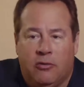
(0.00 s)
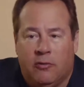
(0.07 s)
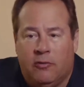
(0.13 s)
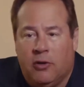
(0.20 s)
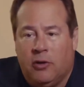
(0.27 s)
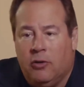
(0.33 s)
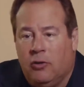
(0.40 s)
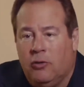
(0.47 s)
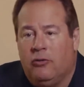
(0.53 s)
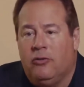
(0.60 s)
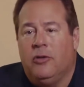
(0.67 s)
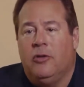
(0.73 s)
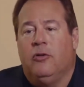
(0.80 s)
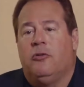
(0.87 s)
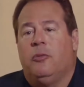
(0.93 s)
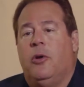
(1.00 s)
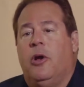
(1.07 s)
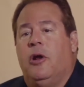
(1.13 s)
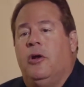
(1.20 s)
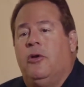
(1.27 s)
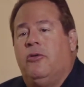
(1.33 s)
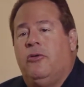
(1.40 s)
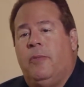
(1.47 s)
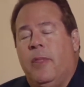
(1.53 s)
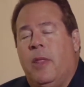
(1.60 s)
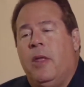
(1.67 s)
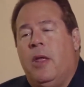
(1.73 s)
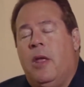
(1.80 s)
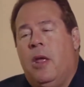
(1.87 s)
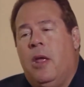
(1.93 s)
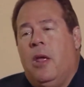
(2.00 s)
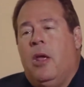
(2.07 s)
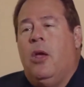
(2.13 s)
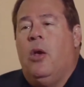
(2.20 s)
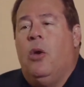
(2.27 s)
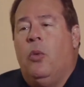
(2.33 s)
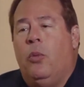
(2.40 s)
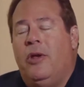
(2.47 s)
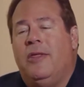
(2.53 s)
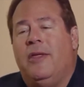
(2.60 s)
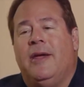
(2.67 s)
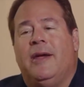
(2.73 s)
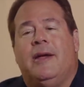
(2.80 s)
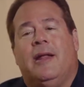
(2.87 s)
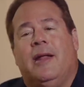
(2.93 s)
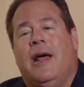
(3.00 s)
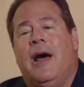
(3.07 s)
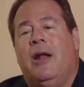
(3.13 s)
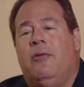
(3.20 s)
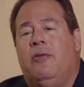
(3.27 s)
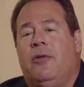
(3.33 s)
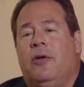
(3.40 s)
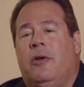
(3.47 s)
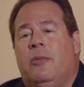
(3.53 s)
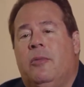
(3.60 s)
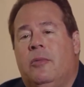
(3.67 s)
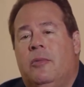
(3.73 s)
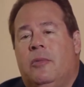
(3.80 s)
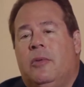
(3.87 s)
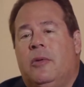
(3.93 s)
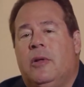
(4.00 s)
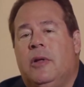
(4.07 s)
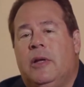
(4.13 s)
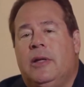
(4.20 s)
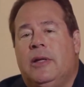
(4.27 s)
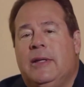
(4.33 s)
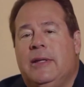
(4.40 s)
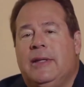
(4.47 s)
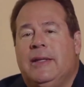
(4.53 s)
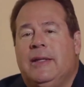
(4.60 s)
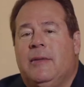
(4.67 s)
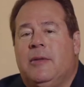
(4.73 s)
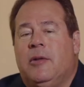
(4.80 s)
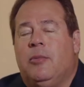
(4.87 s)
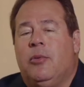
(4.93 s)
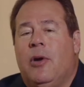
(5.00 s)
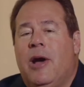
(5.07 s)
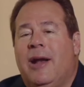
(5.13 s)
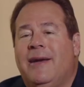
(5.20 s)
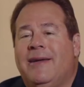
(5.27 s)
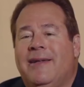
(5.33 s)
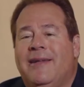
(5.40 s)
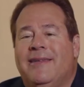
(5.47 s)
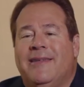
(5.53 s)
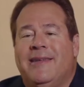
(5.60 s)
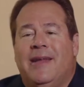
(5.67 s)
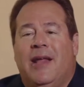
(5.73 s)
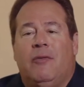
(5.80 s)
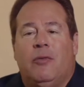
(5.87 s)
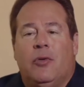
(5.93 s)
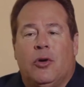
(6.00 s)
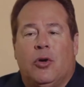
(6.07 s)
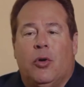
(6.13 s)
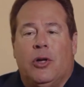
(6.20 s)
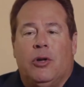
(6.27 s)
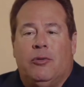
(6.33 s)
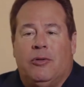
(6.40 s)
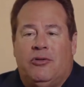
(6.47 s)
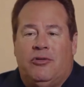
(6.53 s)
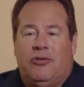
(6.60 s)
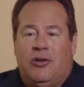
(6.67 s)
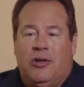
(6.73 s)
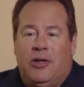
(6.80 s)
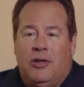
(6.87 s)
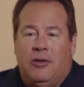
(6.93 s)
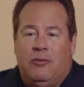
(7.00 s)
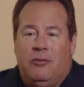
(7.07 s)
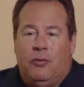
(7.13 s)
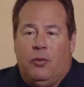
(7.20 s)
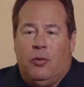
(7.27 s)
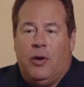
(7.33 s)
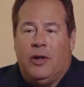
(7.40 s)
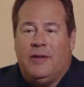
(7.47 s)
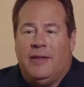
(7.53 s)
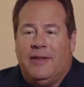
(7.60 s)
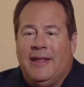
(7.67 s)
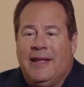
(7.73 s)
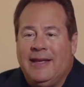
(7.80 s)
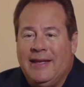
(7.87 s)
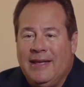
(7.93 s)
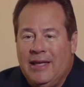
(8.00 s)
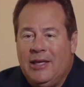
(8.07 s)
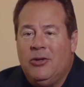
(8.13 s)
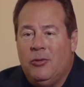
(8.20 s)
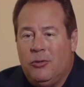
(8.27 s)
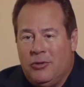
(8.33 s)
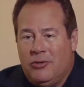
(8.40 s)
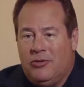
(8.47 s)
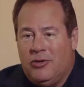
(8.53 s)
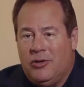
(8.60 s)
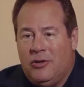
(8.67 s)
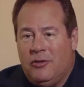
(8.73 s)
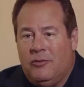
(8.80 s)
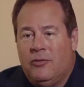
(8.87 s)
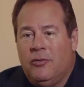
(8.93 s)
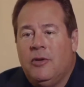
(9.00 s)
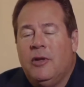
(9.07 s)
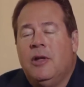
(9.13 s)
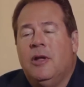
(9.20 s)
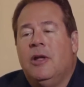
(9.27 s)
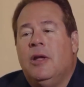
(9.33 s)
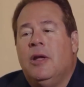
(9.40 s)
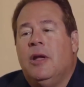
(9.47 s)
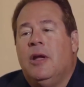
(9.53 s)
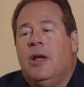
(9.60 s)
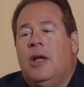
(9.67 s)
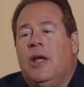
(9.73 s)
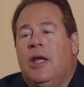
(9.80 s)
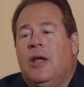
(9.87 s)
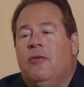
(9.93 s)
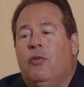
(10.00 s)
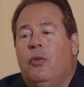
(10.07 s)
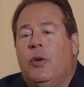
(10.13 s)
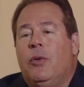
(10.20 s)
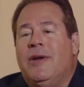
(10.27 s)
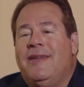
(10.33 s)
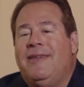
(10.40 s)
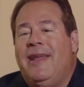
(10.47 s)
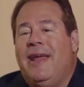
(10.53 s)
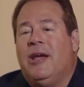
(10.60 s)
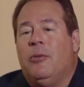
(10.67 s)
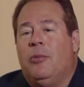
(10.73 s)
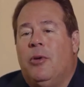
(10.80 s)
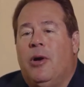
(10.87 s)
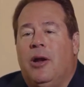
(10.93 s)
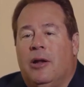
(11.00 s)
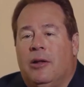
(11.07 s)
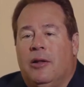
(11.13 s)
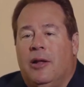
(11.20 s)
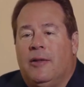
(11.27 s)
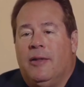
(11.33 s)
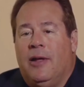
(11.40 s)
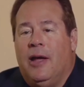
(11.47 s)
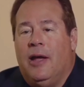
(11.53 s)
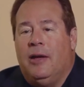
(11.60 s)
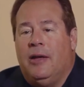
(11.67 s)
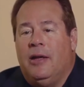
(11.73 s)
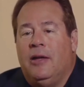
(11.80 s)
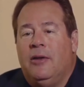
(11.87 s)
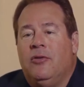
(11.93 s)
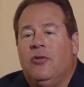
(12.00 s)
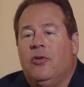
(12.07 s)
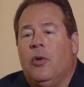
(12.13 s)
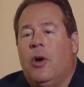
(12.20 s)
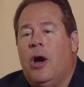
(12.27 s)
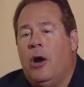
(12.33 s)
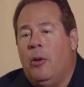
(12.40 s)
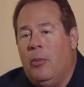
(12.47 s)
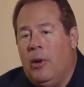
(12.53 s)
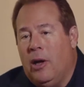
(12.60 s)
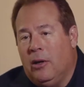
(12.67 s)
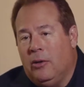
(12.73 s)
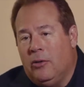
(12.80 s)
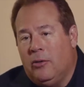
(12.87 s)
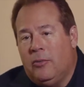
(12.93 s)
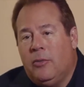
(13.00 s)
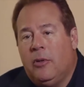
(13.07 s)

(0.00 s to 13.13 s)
of introducing those products. We think a lot of them, the product is never going to achieve what they need to achieve. If we were to take a product like that into our model,